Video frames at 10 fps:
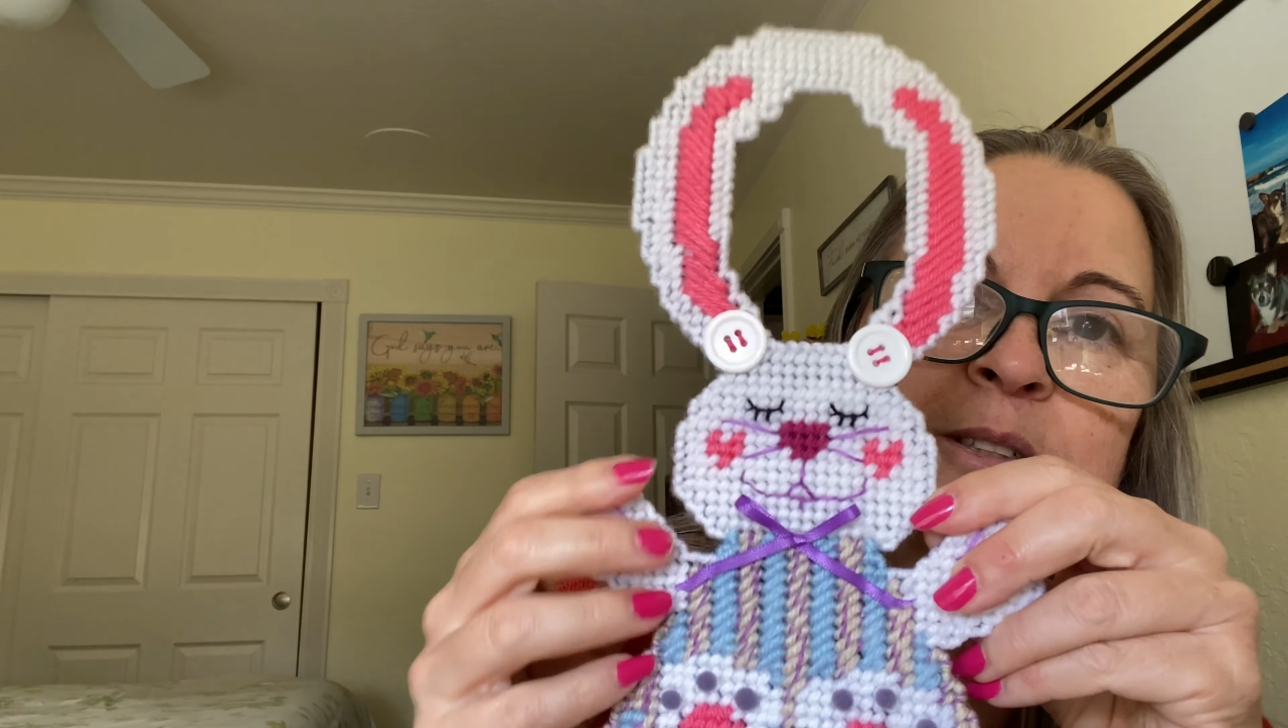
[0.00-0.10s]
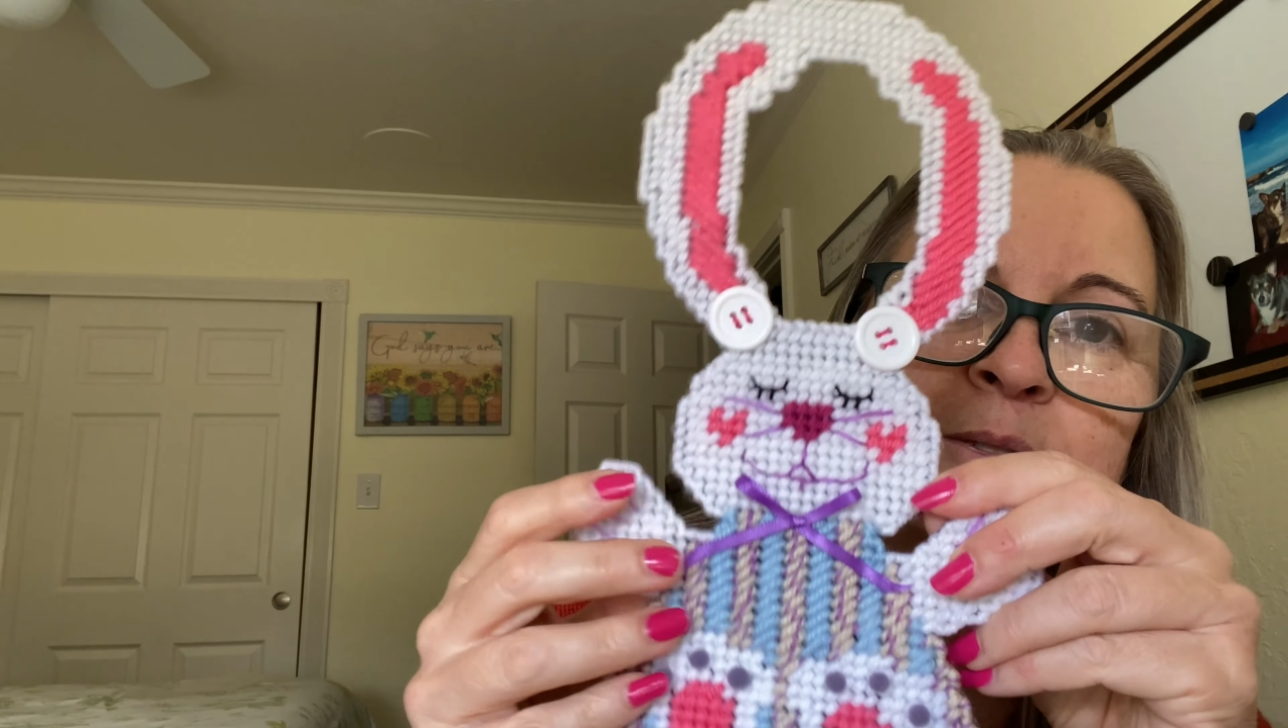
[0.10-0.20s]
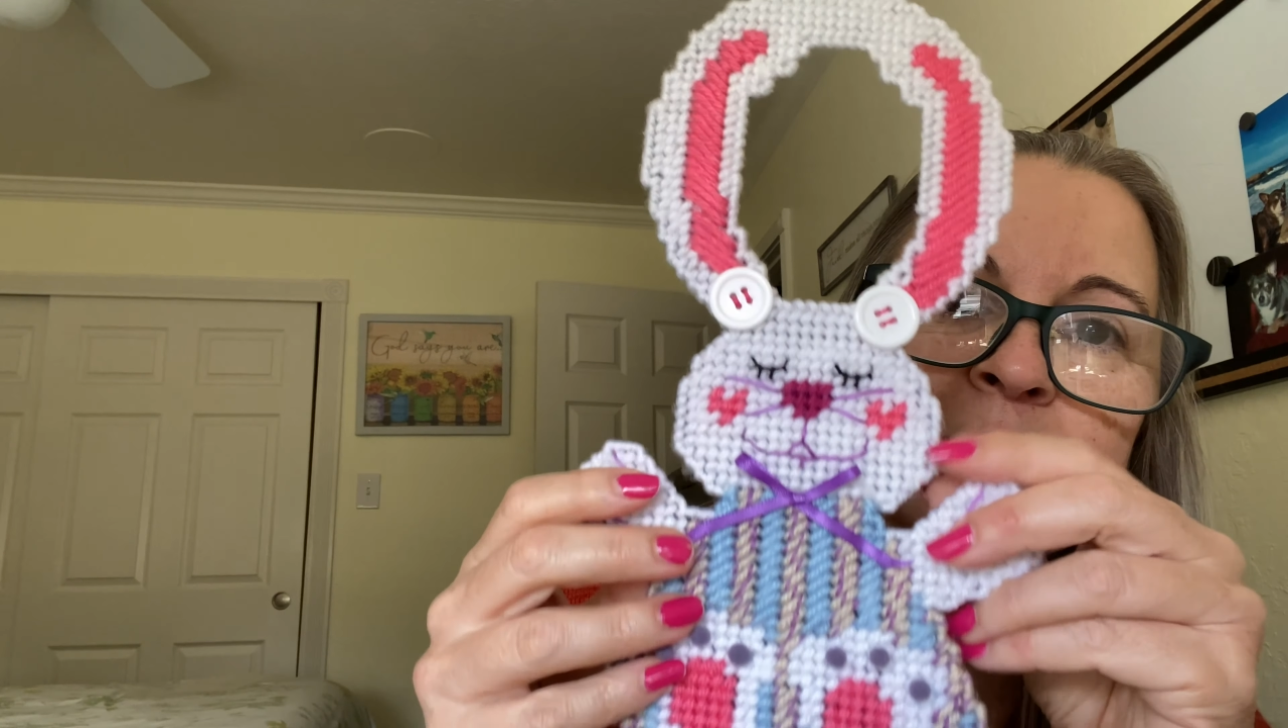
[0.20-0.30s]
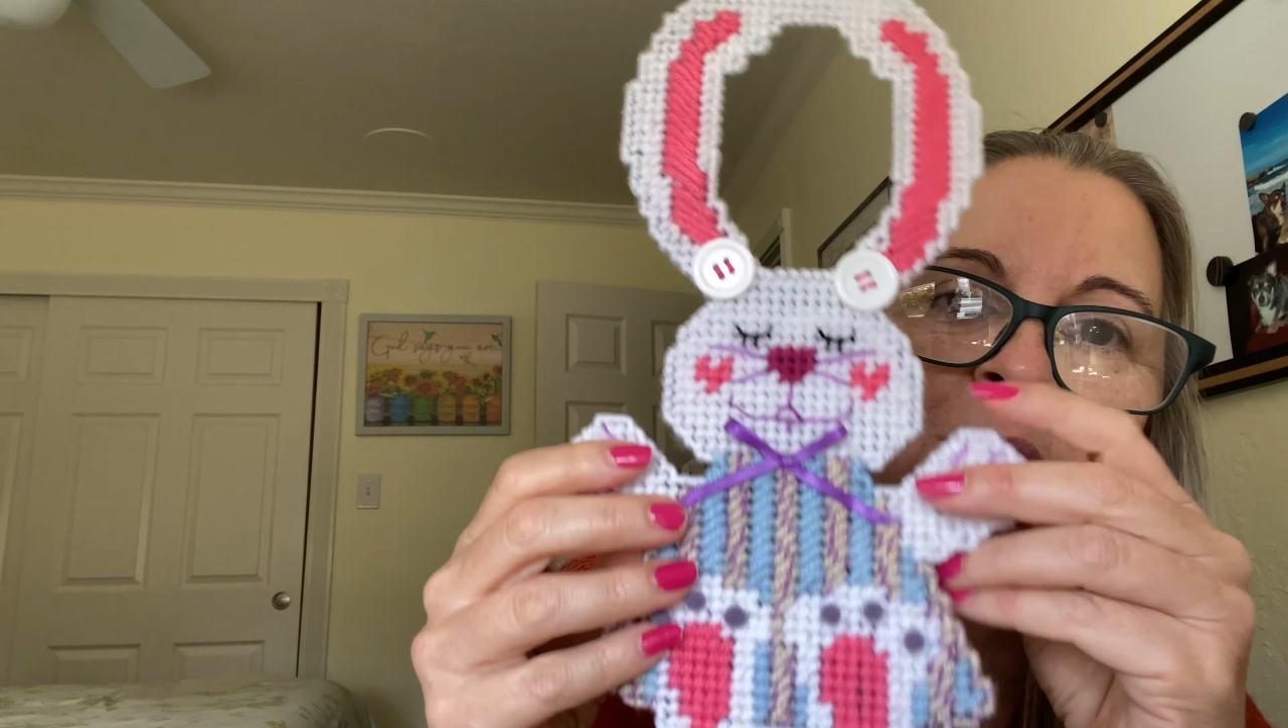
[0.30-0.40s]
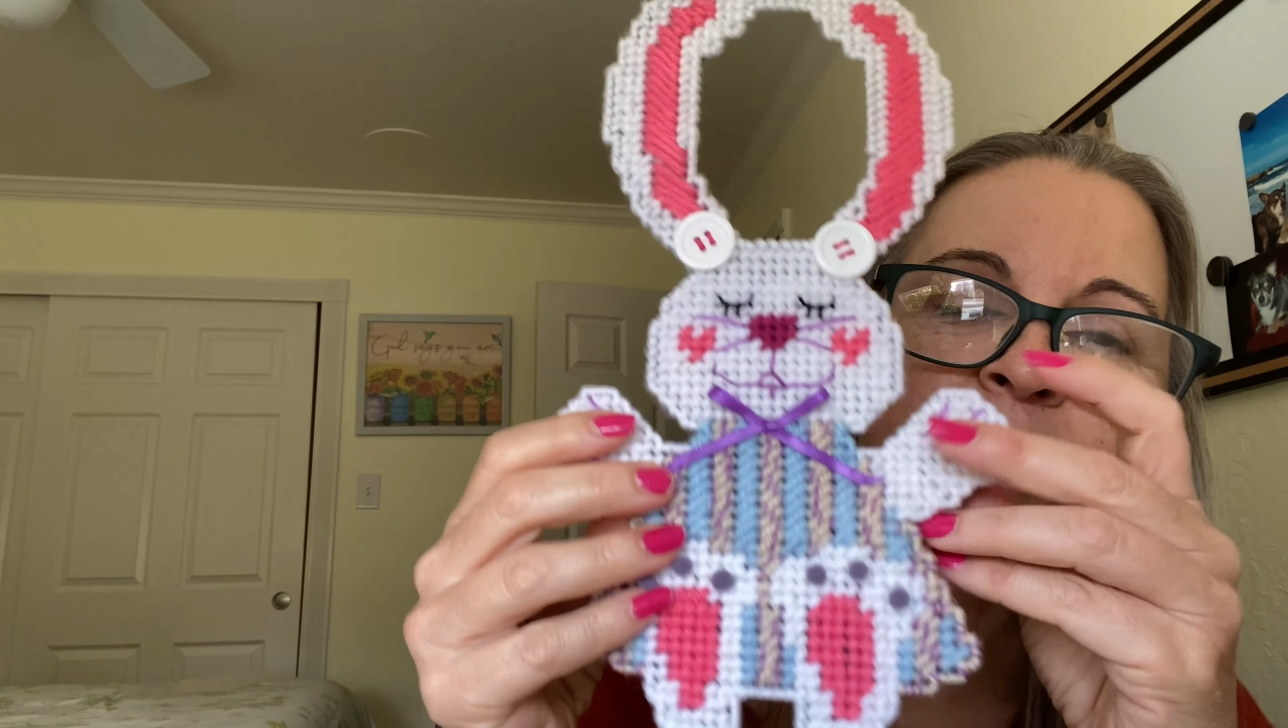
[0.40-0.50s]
Really